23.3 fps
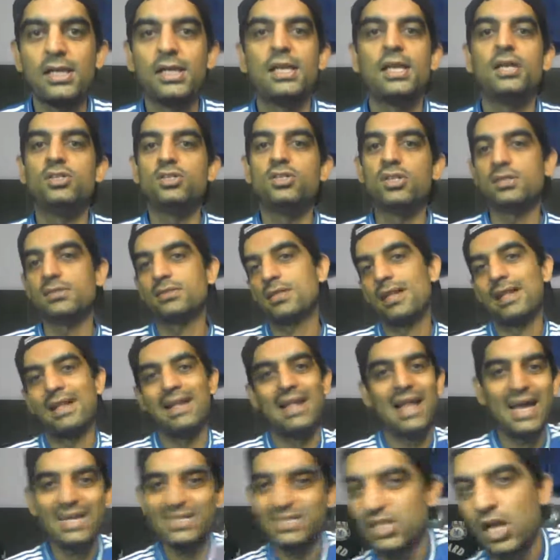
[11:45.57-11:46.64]
he just
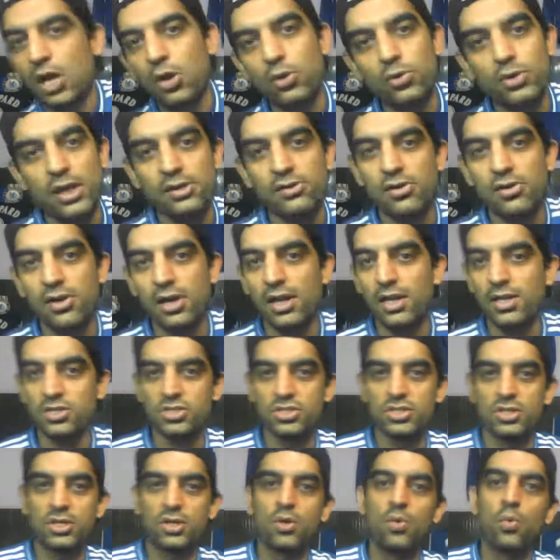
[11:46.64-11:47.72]
lashed out at
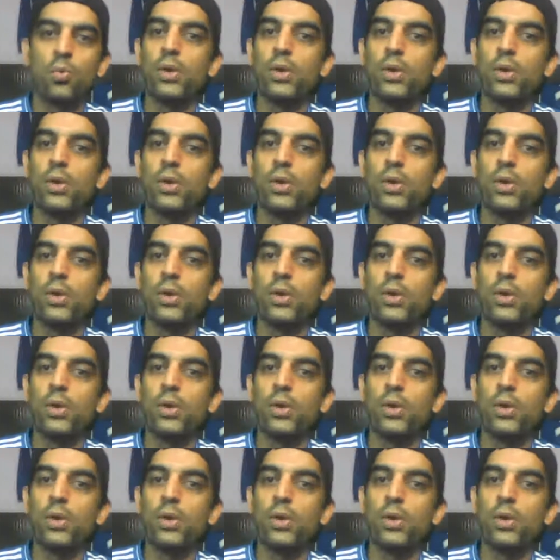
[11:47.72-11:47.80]
Grealish